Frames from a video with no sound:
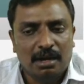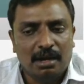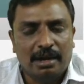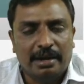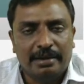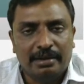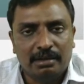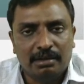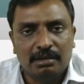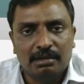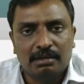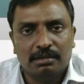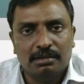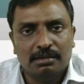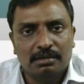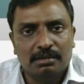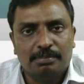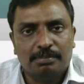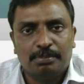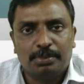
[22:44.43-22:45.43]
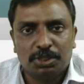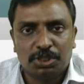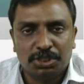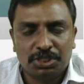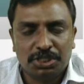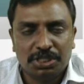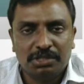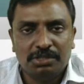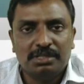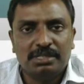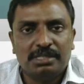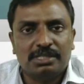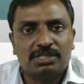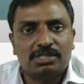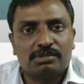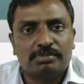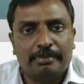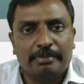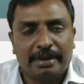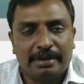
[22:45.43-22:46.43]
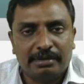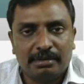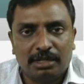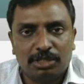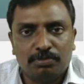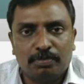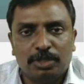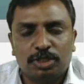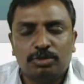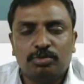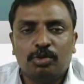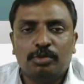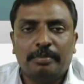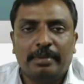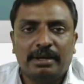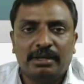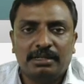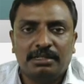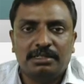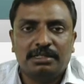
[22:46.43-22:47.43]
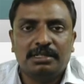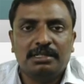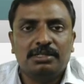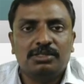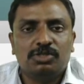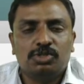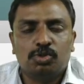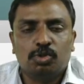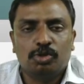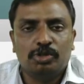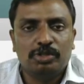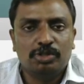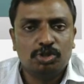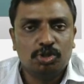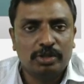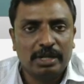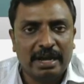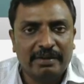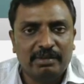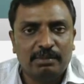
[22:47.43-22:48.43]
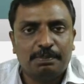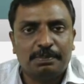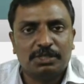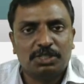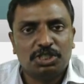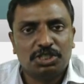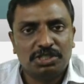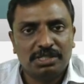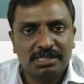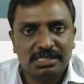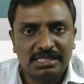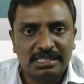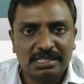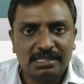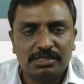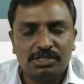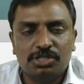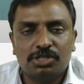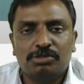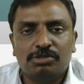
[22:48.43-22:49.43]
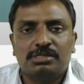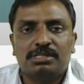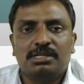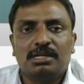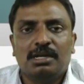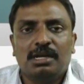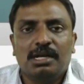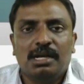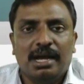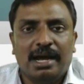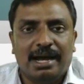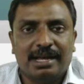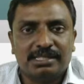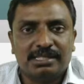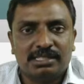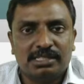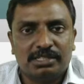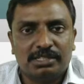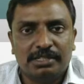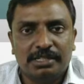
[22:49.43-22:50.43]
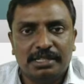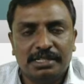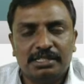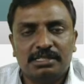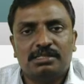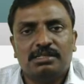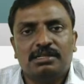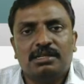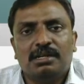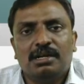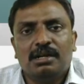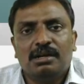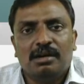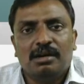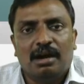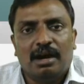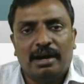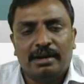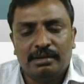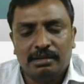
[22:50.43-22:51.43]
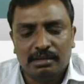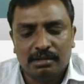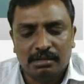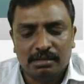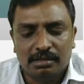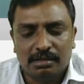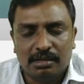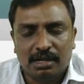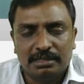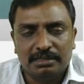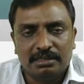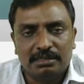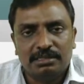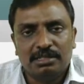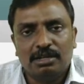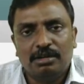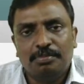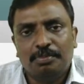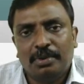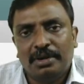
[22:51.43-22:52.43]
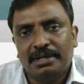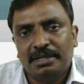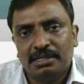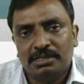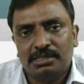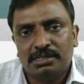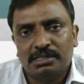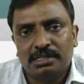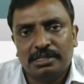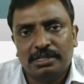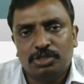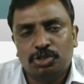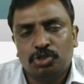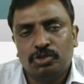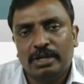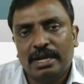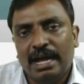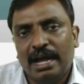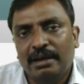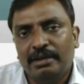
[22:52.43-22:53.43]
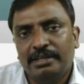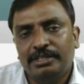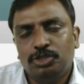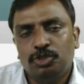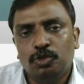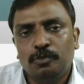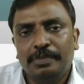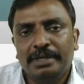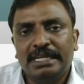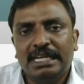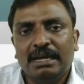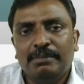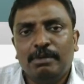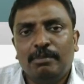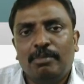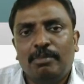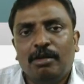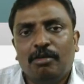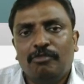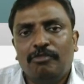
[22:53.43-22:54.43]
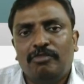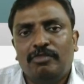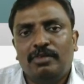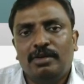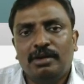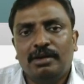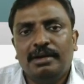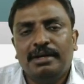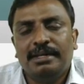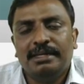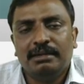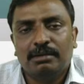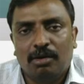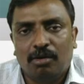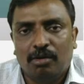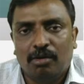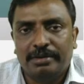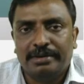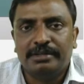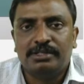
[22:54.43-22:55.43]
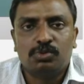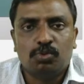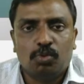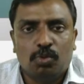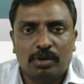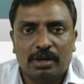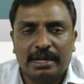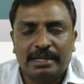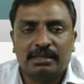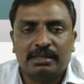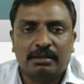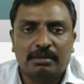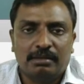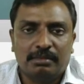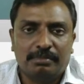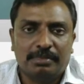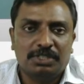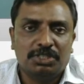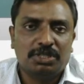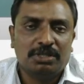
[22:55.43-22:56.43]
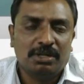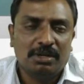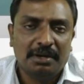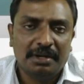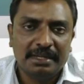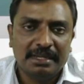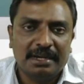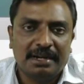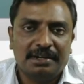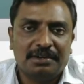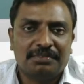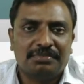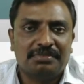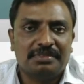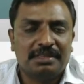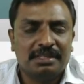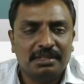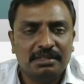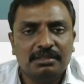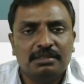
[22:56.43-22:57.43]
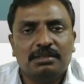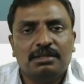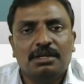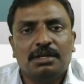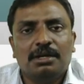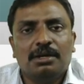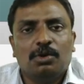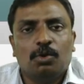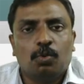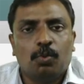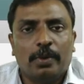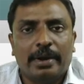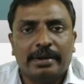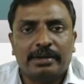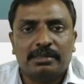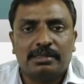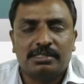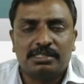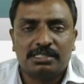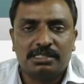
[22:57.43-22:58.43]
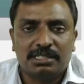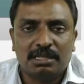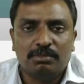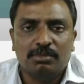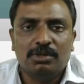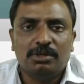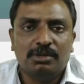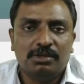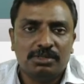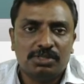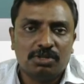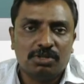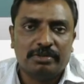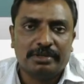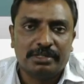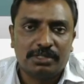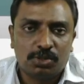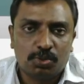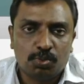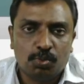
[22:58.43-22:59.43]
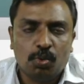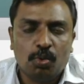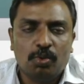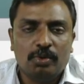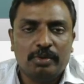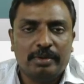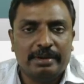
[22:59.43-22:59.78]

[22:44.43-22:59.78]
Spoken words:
And precision is much more mandatory, so you should have a precision sensors as it needs. And the third point is it should be capable of learning on its own, like a machine learning kind of thing, where the system learns on its own